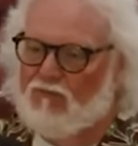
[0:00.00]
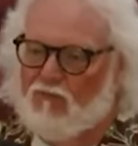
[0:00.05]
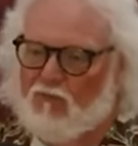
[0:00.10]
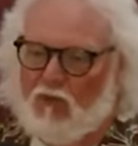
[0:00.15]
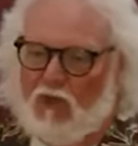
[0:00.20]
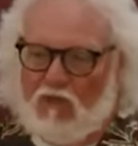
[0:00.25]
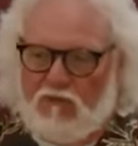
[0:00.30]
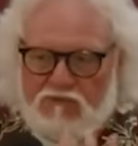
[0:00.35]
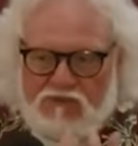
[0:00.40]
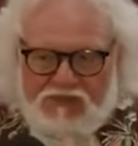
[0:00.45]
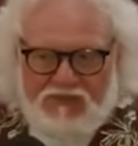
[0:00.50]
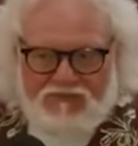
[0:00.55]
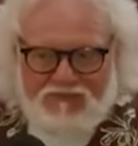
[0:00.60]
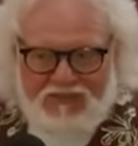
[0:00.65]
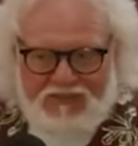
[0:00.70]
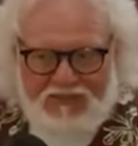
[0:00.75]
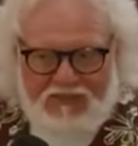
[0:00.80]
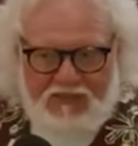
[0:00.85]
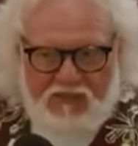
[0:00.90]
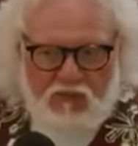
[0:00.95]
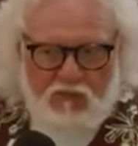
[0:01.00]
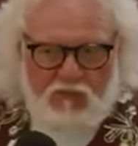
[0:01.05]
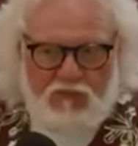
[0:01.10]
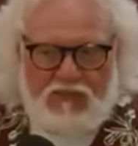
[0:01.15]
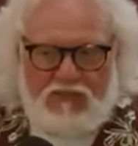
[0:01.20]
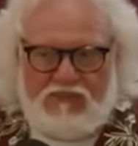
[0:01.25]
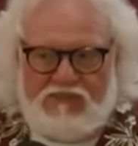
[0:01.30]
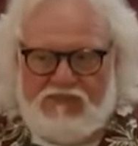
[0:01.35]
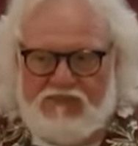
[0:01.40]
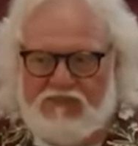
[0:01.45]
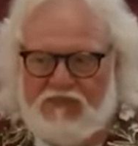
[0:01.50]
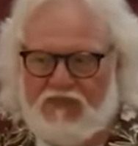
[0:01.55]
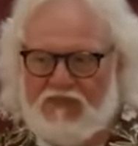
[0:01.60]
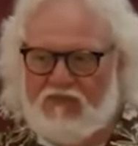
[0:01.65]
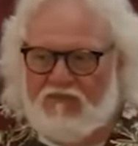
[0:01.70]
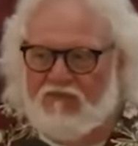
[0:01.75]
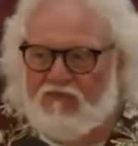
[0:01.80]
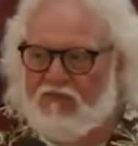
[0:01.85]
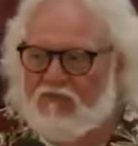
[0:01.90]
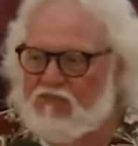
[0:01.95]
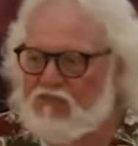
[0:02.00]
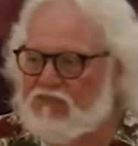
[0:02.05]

the thrones of iniquities in